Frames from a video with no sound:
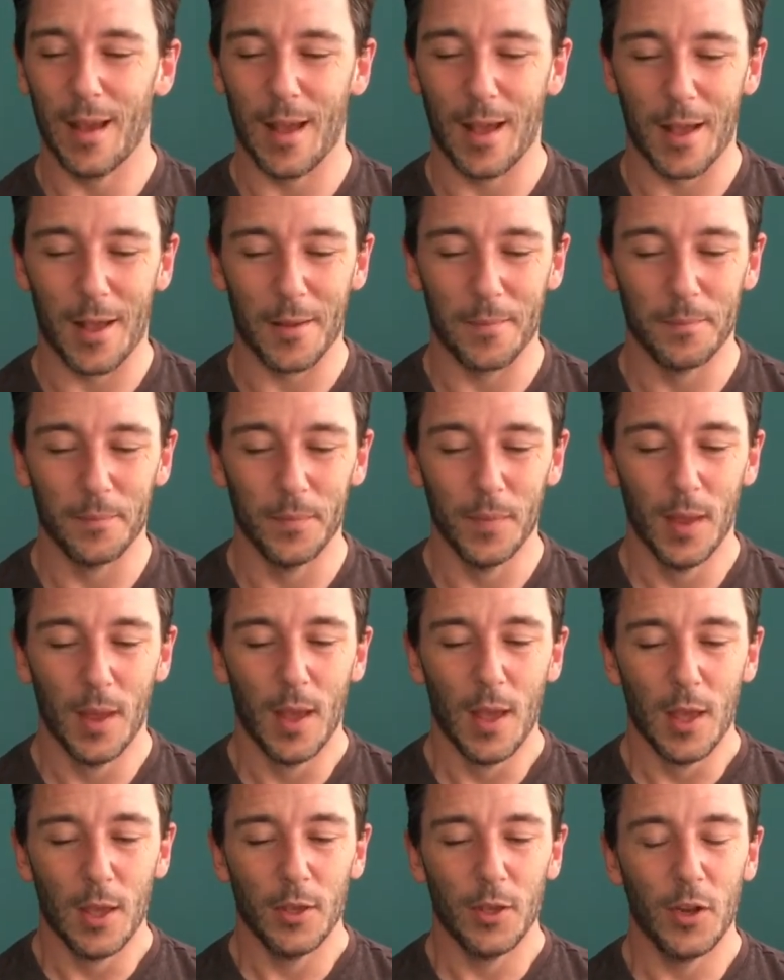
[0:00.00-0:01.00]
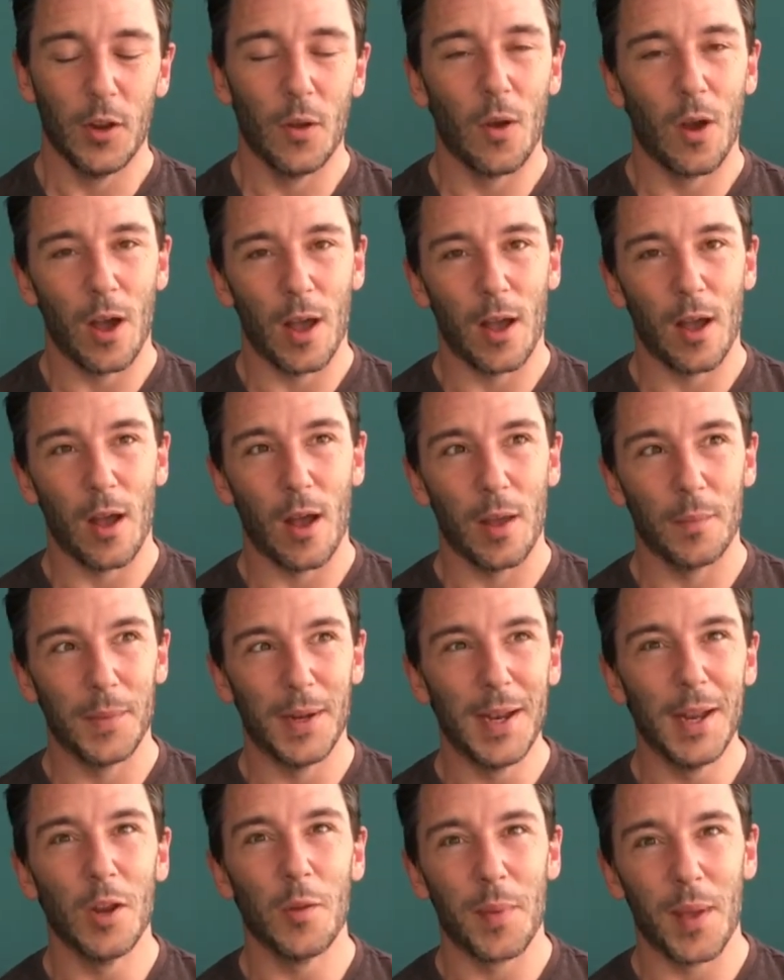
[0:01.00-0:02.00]
you know, I'm a
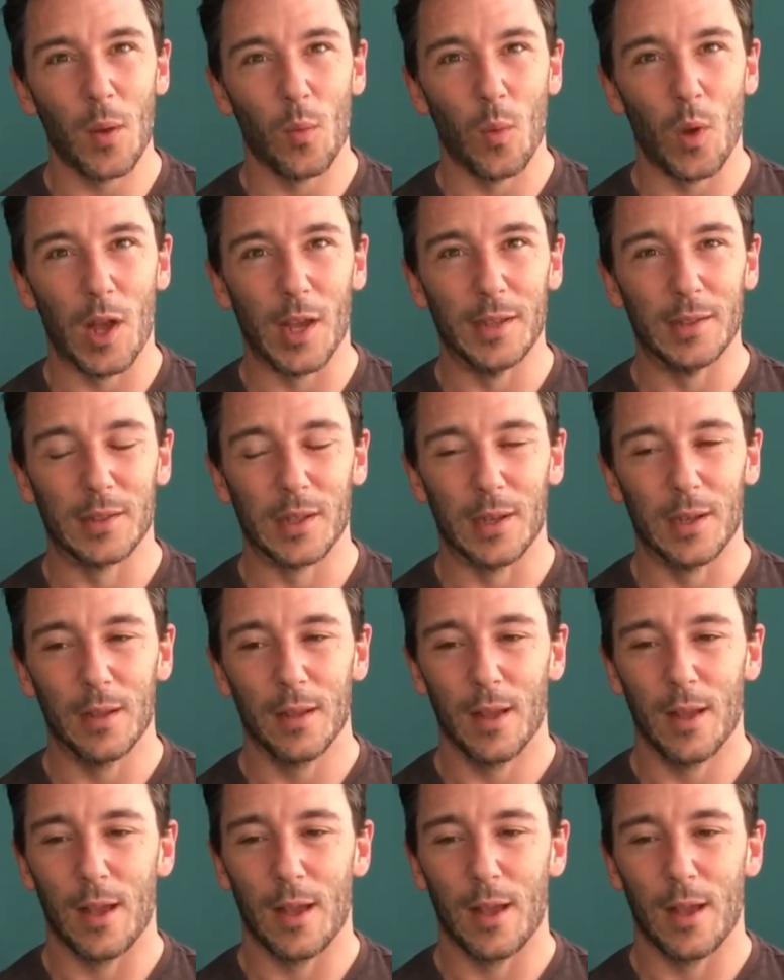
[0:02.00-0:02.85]
little bit wiser.